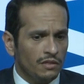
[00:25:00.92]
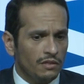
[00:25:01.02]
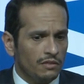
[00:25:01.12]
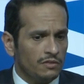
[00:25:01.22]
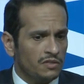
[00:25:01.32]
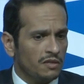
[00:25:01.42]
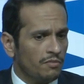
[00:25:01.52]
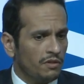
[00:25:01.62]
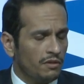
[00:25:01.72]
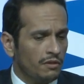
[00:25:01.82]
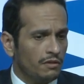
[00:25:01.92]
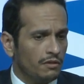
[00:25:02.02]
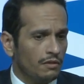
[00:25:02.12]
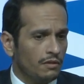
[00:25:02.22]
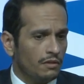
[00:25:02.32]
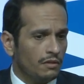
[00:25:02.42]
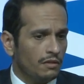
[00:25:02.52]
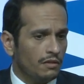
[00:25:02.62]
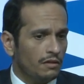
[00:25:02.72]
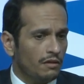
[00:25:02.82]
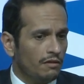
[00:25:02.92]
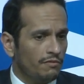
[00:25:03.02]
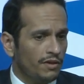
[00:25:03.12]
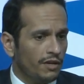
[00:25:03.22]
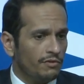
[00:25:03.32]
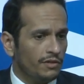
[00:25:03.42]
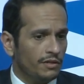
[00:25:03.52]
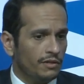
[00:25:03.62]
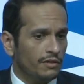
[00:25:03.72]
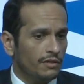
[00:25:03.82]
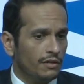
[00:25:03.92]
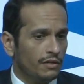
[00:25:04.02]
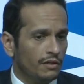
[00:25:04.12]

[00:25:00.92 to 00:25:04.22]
is something uh, very unique uh,